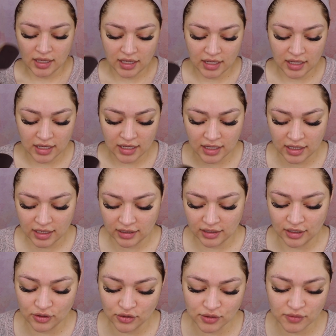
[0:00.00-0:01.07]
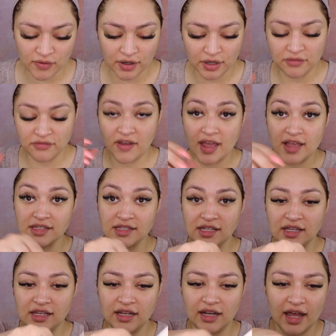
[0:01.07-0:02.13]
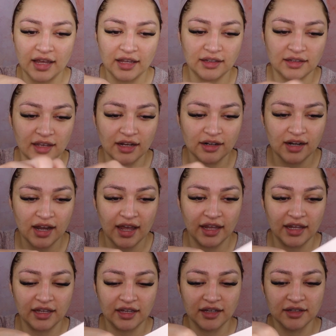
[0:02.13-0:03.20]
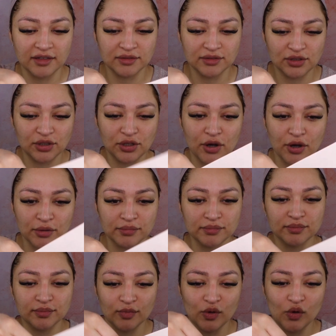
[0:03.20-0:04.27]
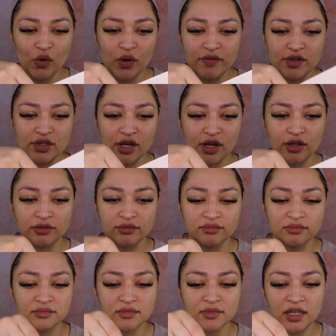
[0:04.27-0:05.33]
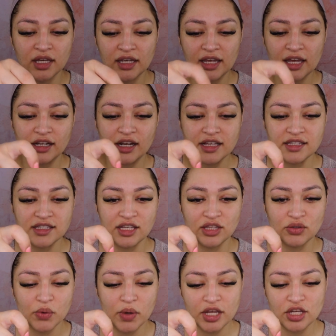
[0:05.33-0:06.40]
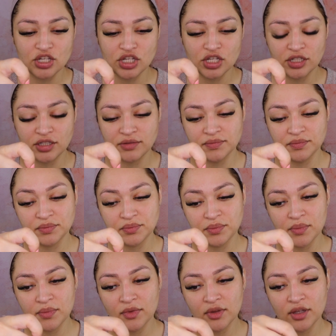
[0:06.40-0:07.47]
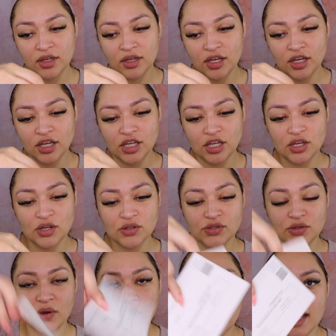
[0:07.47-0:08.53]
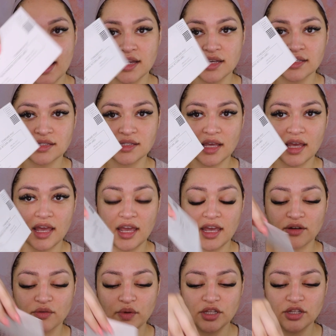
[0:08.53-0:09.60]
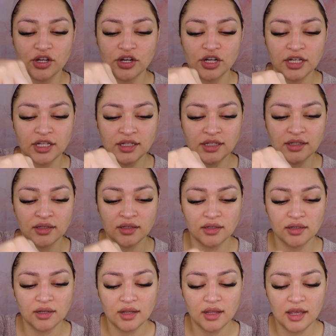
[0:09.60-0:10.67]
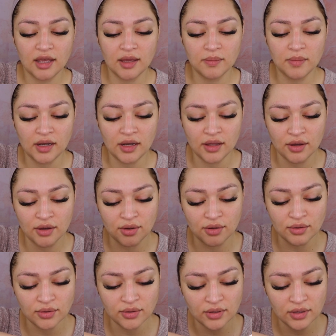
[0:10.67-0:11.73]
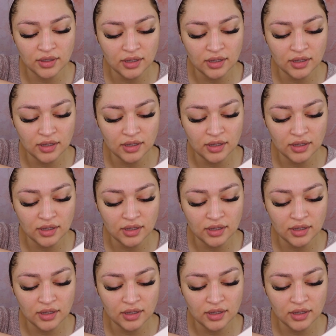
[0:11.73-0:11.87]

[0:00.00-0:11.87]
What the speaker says: And it looks very fancy, like kind of like, you know, Louis Vuitton kind of like situation. It also has a returning envelope,